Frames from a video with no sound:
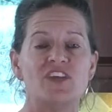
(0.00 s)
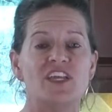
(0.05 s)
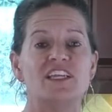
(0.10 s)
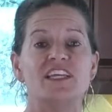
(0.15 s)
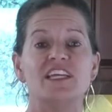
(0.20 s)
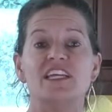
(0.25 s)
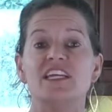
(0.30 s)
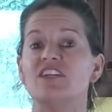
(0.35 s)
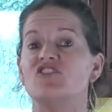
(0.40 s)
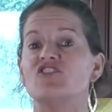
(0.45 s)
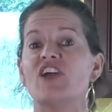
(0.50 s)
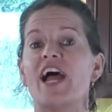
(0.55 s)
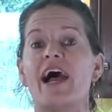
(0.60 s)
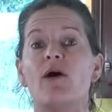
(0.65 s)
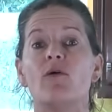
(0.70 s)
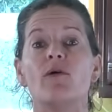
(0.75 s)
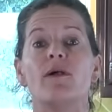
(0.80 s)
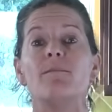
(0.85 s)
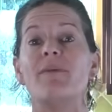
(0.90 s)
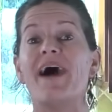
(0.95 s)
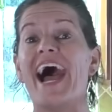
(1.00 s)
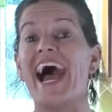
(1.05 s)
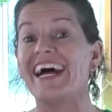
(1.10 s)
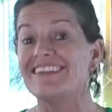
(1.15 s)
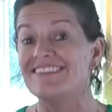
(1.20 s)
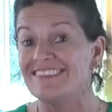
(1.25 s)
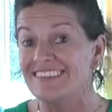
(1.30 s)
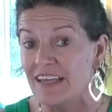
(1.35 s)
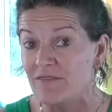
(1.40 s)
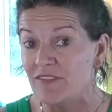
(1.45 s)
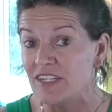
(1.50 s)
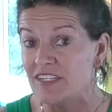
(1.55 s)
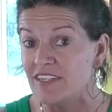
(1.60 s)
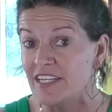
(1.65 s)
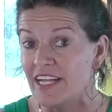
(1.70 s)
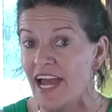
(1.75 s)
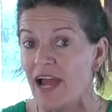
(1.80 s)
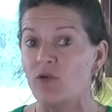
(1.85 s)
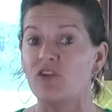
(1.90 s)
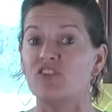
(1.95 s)
and each hour past
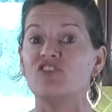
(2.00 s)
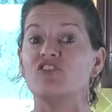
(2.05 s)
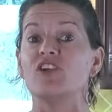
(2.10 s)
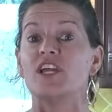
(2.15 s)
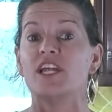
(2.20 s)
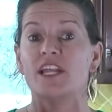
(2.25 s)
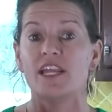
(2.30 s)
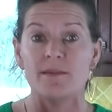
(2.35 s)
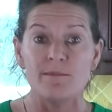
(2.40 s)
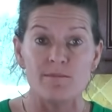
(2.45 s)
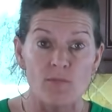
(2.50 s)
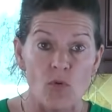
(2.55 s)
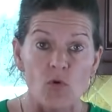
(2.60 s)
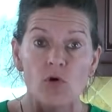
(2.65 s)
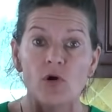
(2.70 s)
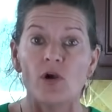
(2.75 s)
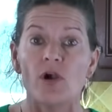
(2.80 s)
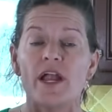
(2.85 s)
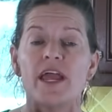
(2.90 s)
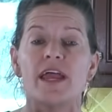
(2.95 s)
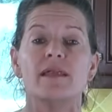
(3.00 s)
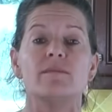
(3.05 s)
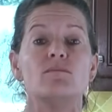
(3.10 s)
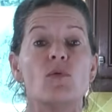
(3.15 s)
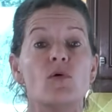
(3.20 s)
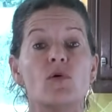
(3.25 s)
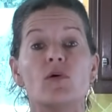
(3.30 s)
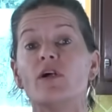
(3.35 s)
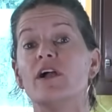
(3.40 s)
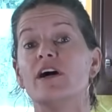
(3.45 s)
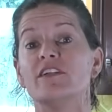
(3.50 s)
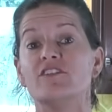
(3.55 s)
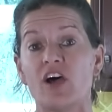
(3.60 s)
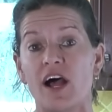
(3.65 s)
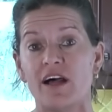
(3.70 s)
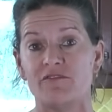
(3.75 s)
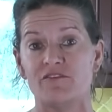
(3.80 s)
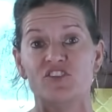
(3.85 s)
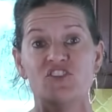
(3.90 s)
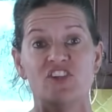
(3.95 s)
17 hours, you're getting more and more
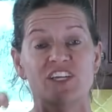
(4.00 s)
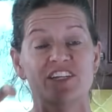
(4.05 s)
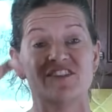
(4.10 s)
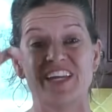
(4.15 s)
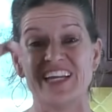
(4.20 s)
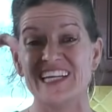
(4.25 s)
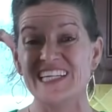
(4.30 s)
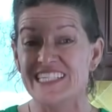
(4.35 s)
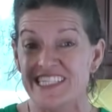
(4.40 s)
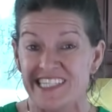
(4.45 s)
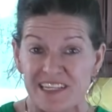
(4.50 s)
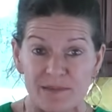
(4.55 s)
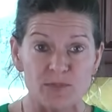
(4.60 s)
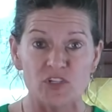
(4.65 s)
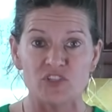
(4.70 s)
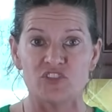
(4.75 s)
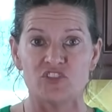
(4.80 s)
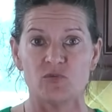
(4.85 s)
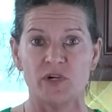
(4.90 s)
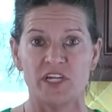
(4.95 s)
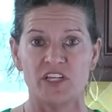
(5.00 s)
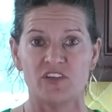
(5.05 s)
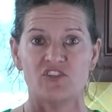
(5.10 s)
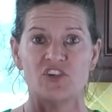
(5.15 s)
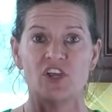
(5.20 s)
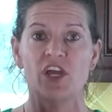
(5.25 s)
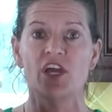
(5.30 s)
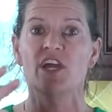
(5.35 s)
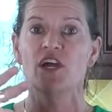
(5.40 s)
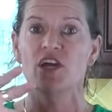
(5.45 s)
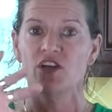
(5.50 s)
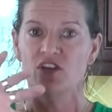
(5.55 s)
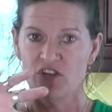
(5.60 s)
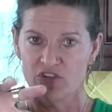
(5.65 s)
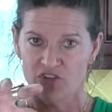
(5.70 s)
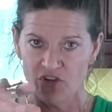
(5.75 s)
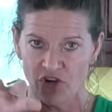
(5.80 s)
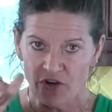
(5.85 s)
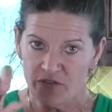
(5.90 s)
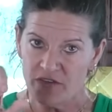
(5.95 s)
autophagy. It's like a dimmer switch. You
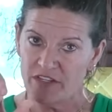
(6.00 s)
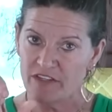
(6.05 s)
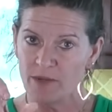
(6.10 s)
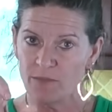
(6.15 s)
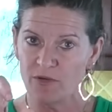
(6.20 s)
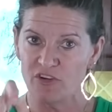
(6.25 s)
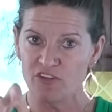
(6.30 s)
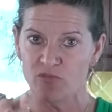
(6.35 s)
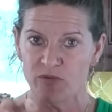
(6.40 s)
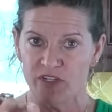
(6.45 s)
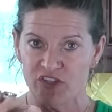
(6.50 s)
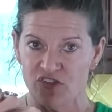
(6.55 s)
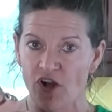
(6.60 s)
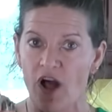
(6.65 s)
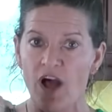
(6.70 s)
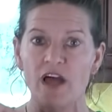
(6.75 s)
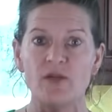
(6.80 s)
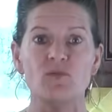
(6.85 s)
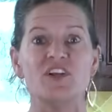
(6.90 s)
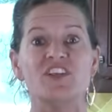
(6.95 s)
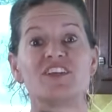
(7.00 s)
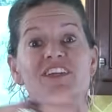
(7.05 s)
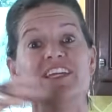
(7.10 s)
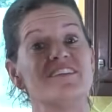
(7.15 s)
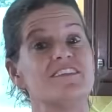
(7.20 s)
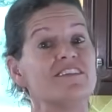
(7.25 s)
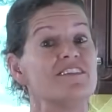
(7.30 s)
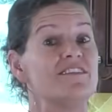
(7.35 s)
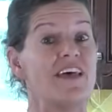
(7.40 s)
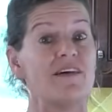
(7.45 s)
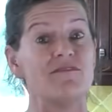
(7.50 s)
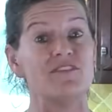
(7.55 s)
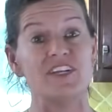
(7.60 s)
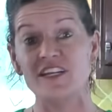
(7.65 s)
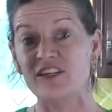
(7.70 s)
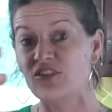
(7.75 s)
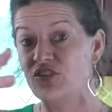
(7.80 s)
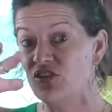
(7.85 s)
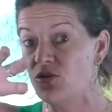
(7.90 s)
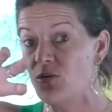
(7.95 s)
turn the dimmer switch on, when you get to
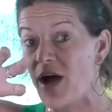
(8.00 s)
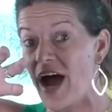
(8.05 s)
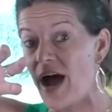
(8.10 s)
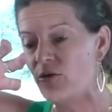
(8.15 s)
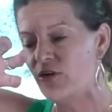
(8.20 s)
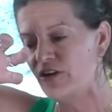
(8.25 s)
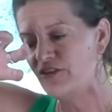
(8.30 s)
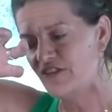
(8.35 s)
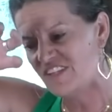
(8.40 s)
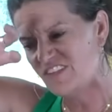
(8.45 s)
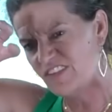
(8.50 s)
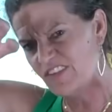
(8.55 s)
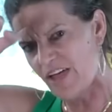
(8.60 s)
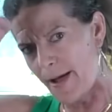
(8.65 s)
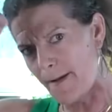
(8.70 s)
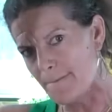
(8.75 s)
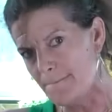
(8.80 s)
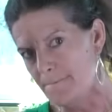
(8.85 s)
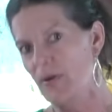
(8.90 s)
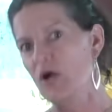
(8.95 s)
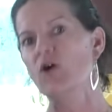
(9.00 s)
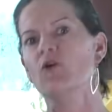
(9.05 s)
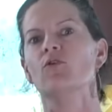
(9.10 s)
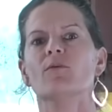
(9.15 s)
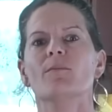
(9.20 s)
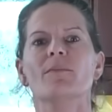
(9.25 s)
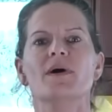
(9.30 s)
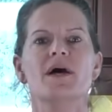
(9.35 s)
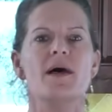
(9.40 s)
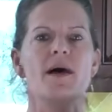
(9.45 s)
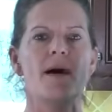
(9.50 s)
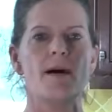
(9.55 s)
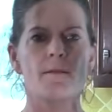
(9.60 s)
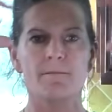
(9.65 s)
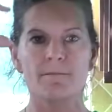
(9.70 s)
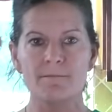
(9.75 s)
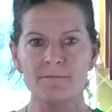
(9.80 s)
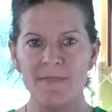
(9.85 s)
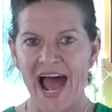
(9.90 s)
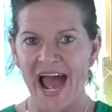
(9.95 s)
72 hours, it's like boom,
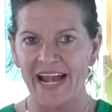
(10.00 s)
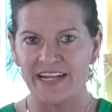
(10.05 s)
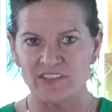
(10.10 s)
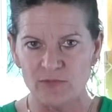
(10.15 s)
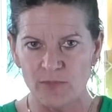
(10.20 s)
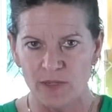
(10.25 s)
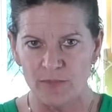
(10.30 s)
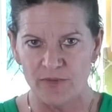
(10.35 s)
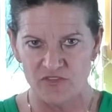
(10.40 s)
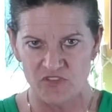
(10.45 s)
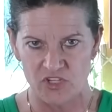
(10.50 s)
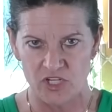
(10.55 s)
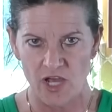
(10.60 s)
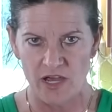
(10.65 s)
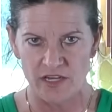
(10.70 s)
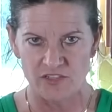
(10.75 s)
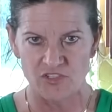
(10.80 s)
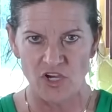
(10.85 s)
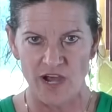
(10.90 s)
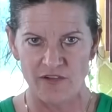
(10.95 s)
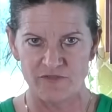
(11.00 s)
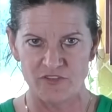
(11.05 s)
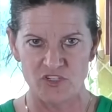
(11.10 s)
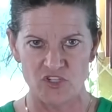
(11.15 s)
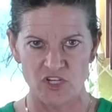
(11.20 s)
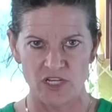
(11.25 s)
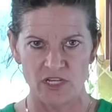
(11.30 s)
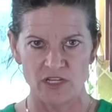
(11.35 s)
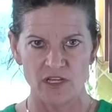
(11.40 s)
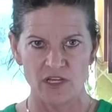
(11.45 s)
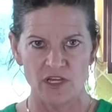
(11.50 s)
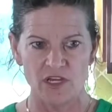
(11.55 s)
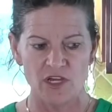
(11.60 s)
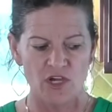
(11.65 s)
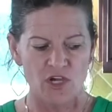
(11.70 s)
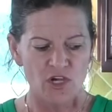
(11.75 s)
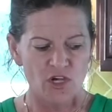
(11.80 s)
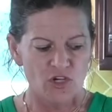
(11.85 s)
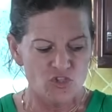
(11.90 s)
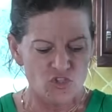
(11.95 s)
maximum of autophagy.
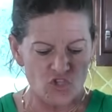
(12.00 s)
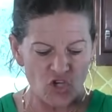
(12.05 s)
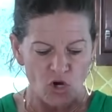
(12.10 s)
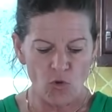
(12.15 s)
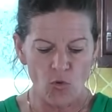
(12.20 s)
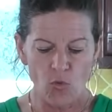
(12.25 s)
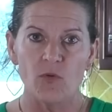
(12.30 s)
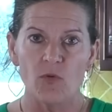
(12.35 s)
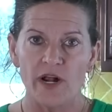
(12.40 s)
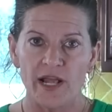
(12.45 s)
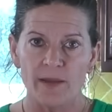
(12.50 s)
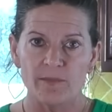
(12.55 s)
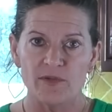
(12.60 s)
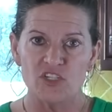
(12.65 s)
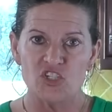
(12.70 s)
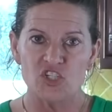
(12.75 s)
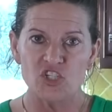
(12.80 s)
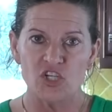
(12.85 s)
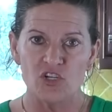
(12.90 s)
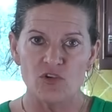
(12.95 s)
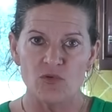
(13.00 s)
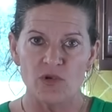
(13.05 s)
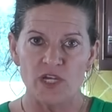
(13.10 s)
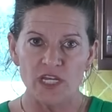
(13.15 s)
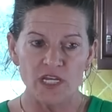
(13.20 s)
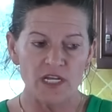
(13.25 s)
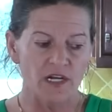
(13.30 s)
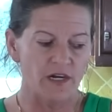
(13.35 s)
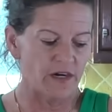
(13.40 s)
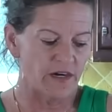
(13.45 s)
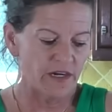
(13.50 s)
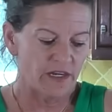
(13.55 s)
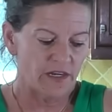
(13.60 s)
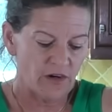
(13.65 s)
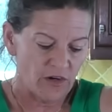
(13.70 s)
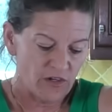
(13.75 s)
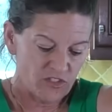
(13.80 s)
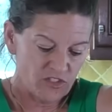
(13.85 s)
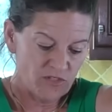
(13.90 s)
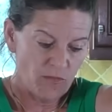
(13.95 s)
So what I'm gonna show you here
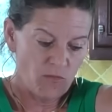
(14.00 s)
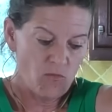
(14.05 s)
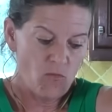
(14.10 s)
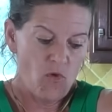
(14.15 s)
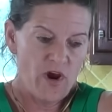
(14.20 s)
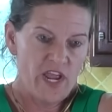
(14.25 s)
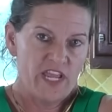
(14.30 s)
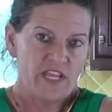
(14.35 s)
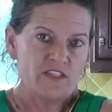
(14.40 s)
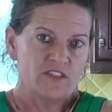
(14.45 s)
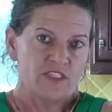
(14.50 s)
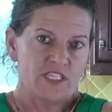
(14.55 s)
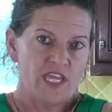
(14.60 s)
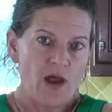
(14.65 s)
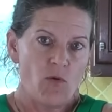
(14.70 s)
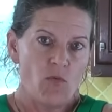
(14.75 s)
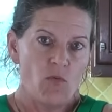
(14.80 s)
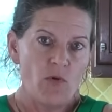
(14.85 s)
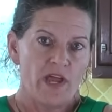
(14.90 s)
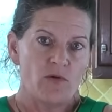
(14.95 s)
are some ways that